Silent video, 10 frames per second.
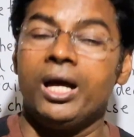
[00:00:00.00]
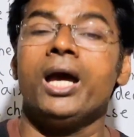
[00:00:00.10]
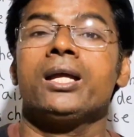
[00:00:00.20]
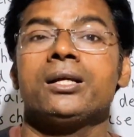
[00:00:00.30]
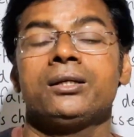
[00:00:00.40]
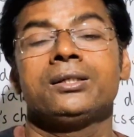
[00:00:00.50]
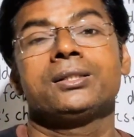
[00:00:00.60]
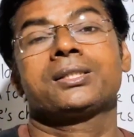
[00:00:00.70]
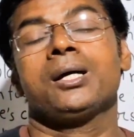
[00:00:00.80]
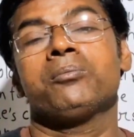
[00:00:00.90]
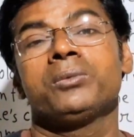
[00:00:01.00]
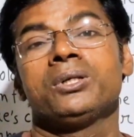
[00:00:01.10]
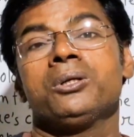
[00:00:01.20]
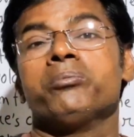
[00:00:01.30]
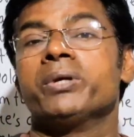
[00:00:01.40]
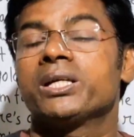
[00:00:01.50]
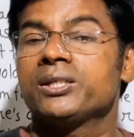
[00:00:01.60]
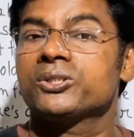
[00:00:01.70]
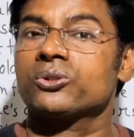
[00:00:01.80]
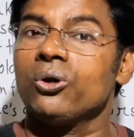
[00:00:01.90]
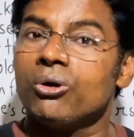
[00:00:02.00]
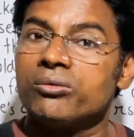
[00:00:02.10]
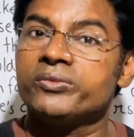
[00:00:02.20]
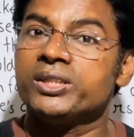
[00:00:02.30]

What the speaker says: and some because of